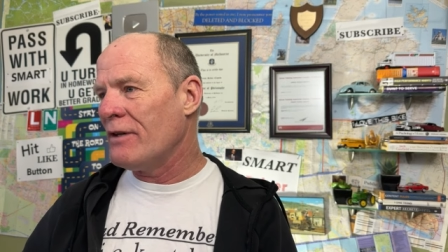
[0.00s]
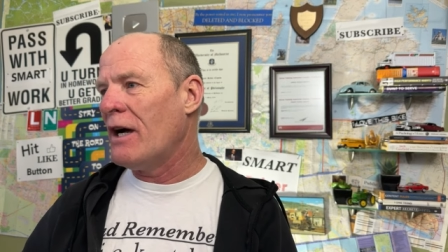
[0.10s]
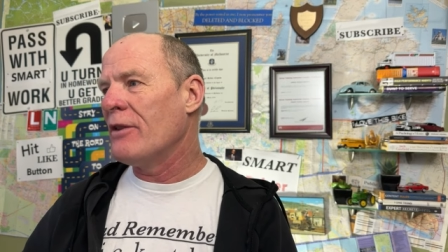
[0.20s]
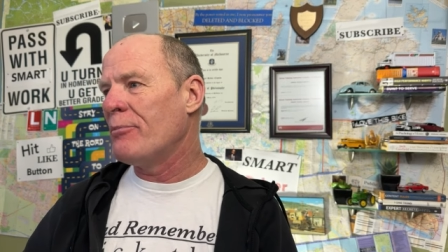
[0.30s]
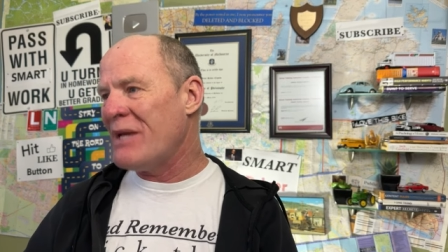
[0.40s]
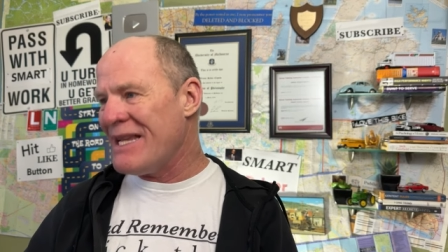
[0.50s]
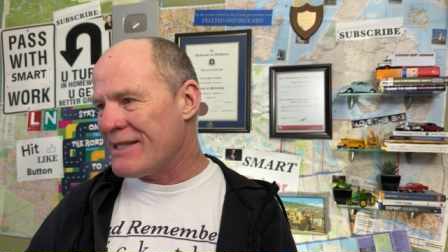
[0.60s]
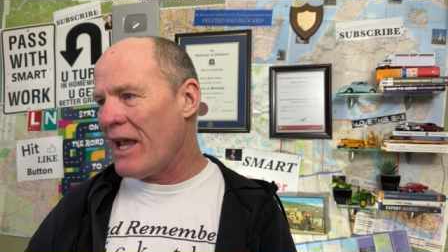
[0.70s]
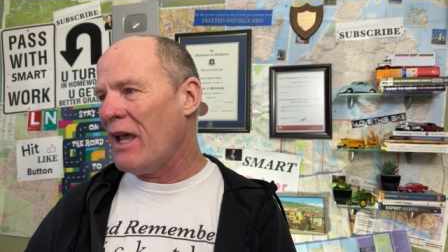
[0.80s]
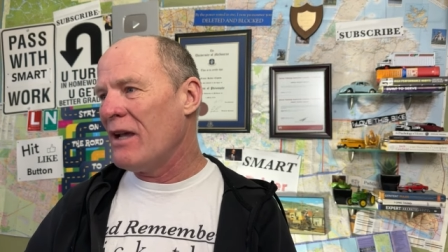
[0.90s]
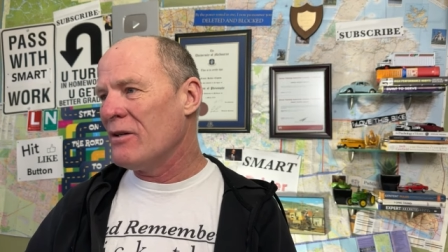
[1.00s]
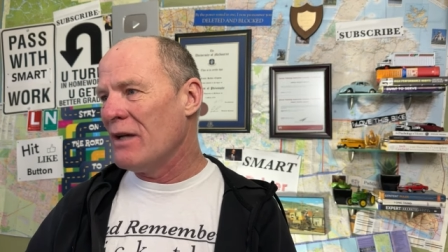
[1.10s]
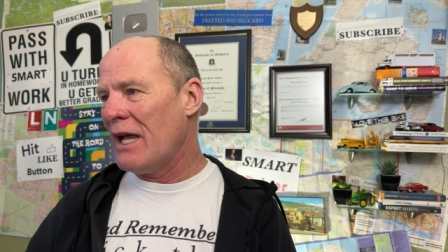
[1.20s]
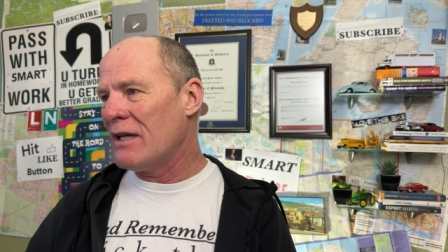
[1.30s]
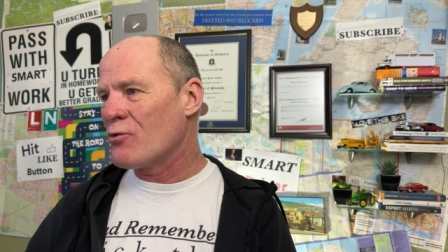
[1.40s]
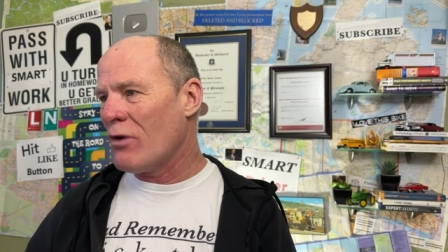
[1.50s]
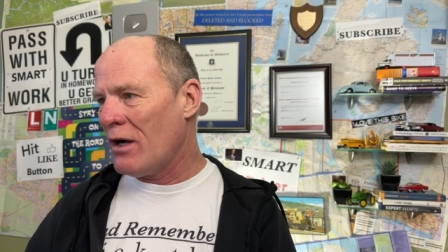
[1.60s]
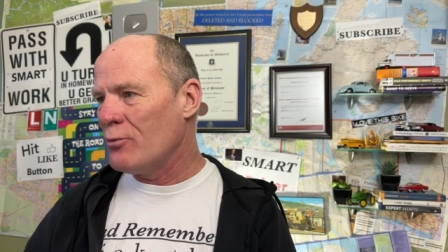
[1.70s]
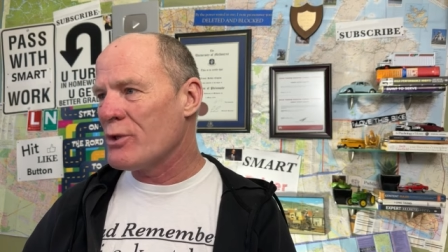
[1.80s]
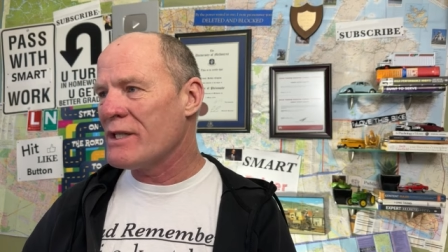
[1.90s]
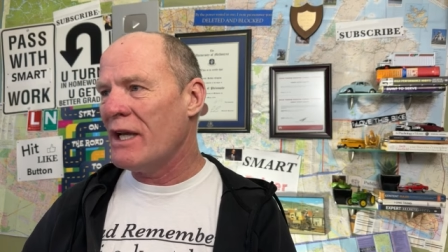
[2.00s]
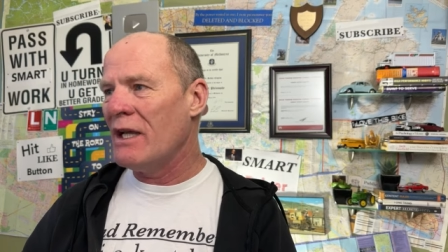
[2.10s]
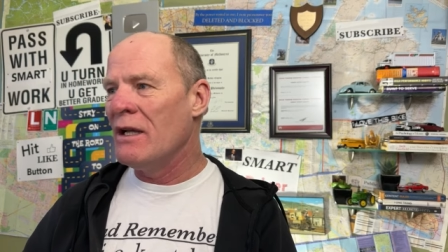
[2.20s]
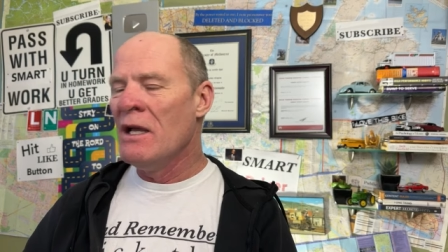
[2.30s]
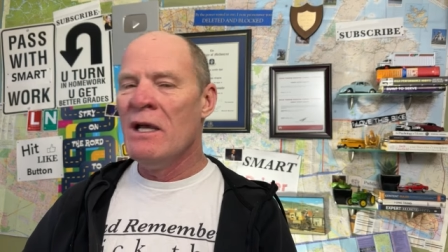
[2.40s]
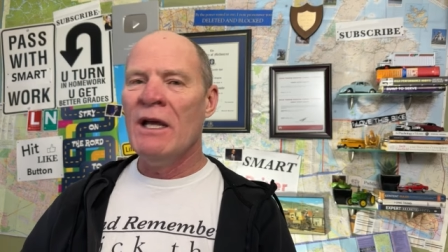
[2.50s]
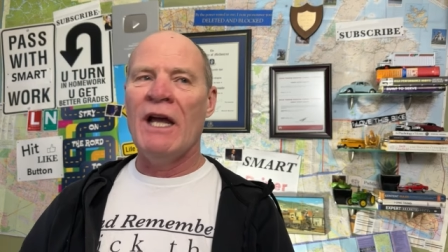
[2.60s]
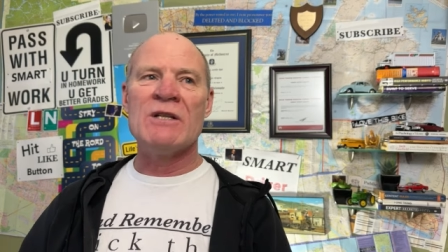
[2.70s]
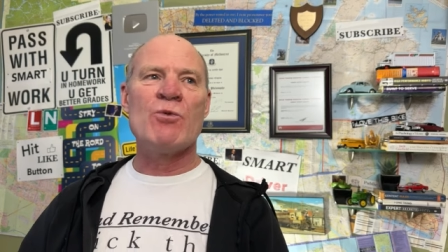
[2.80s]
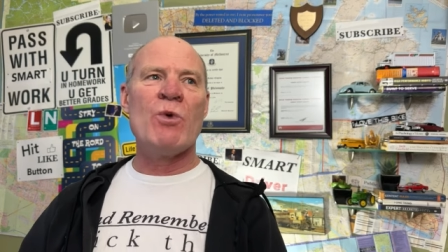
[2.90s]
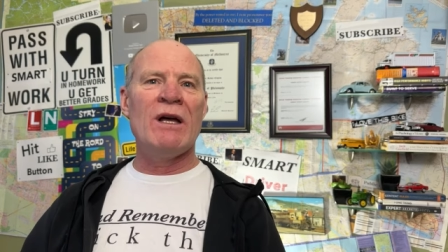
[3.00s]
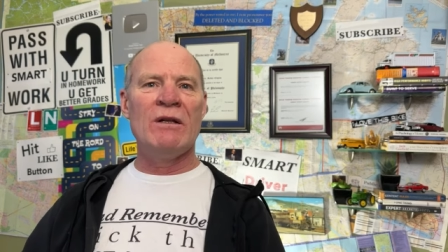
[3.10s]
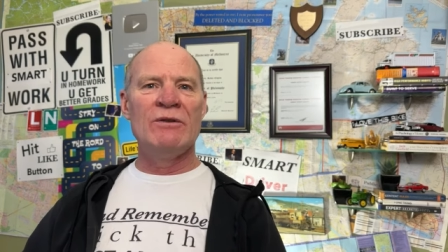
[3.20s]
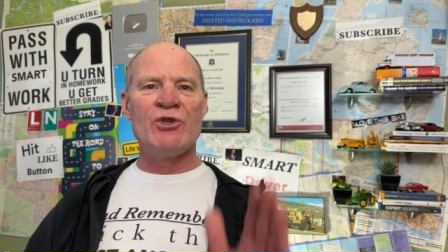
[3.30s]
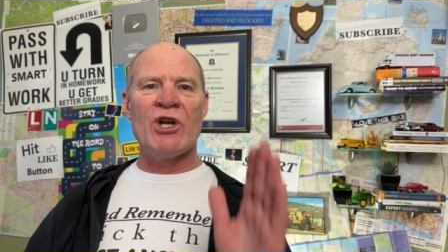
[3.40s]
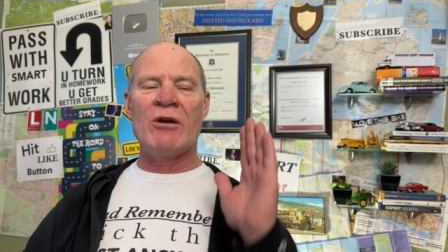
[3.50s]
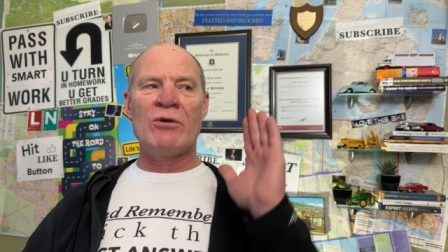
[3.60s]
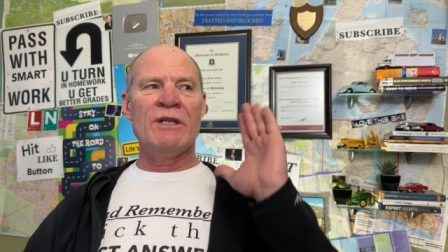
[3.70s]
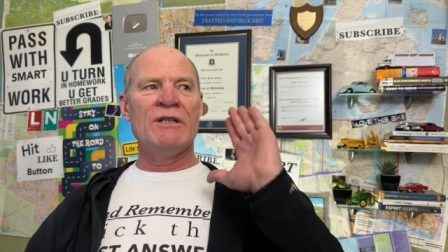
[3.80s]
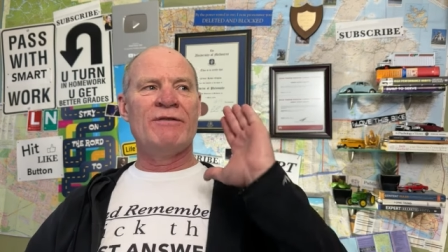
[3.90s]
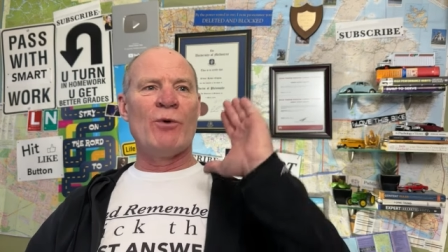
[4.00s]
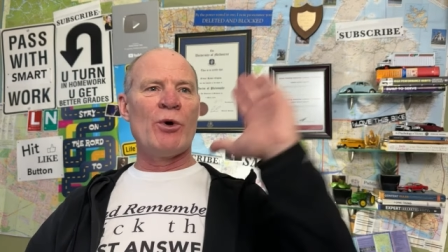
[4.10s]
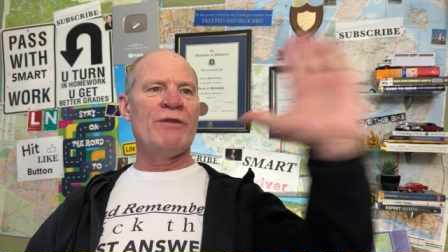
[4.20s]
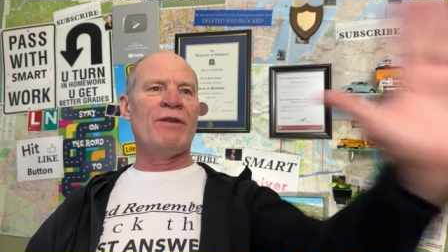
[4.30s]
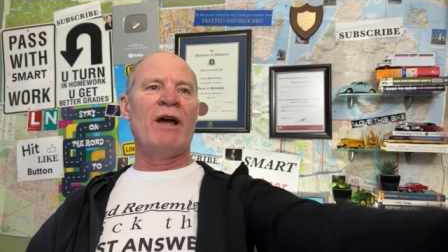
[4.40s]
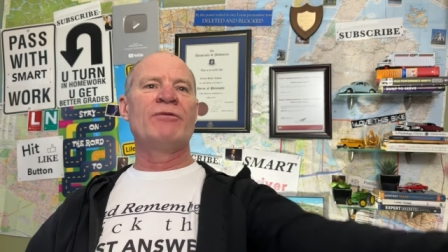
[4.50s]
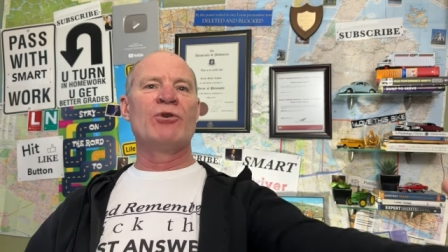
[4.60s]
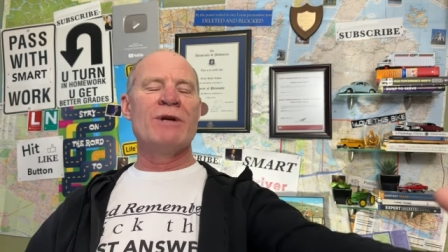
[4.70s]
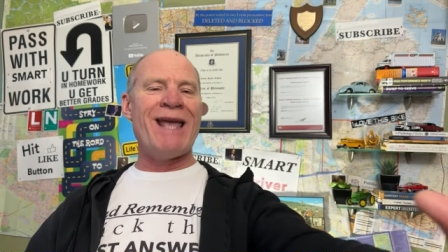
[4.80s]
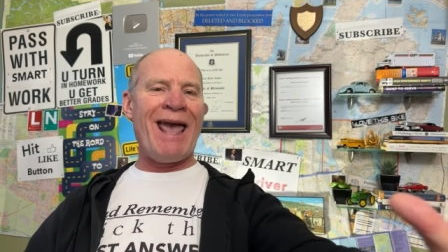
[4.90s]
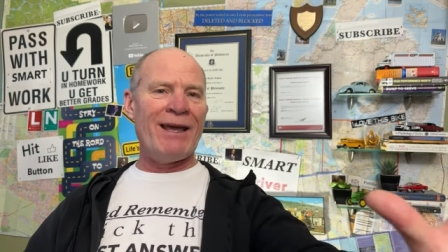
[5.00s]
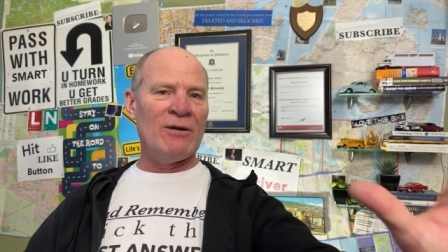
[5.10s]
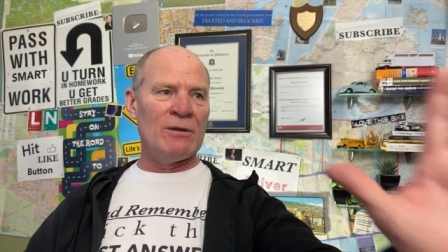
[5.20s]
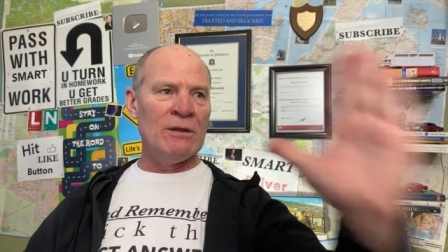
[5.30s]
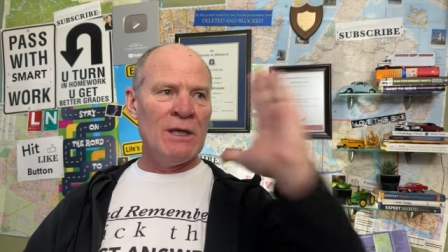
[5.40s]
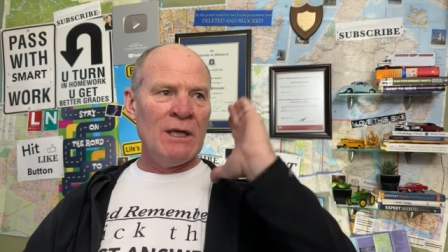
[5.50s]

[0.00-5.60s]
Uh, the pizza angle, as Rob was saying, as well. Generally, the 45 degree angle